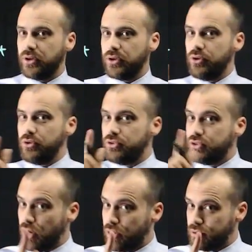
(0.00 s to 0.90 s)
you
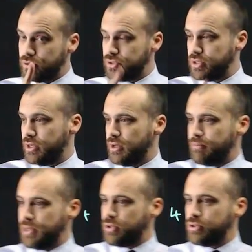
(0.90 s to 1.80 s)
don't,
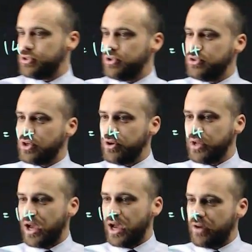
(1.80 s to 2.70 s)
because you
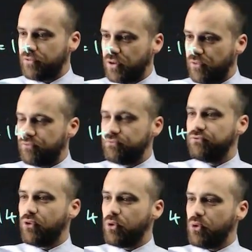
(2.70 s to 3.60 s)
don't have
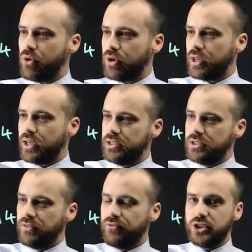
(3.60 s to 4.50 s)
4
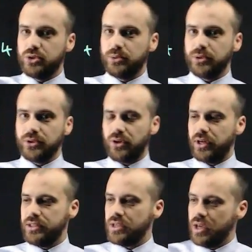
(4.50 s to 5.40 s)
individual
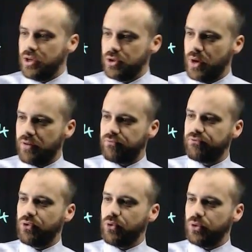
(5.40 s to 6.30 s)
lines. You have
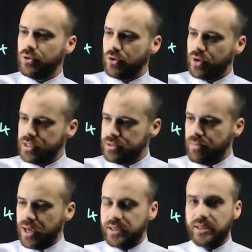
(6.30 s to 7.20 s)
4 lines
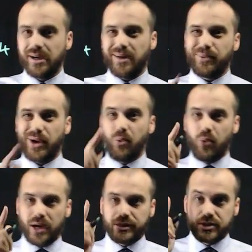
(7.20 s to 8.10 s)
making up
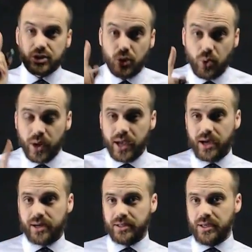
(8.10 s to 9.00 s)
one
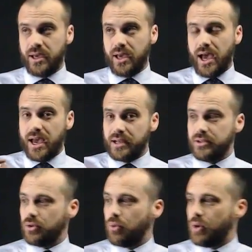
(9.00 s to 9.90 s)
square.
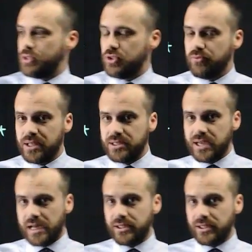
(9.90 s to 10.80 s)
And once you've been
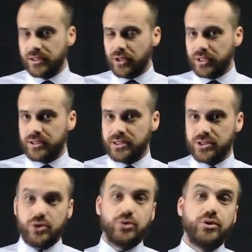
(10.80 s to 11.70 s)
tallying like
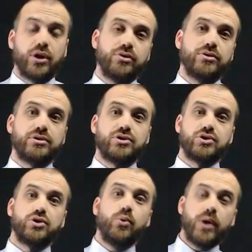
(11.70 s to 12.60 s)
this, you know that
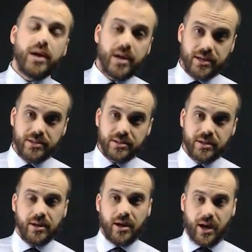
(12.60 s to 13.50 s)
squares
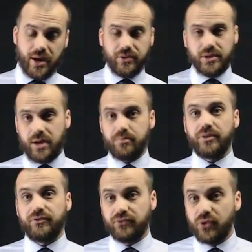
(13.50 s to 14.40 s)
are the number
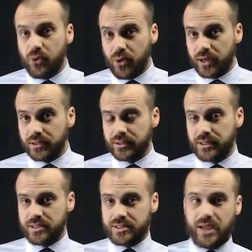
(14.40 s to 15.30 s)
4,
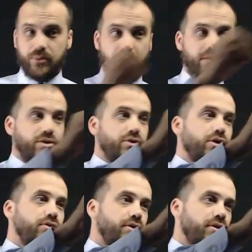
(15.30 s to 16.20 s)
in the same way that you
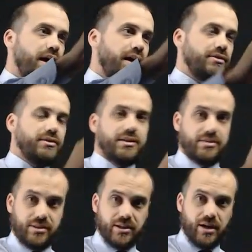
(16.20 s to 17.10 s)
know that that
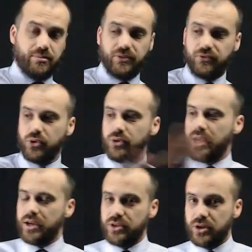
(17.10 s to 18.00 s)
is the number 4.
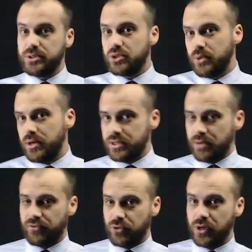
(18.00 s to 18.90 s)
Now you know a square is a
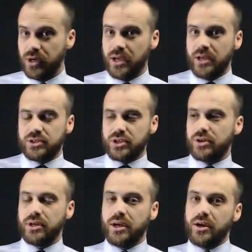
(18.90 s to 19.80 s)
number 4. So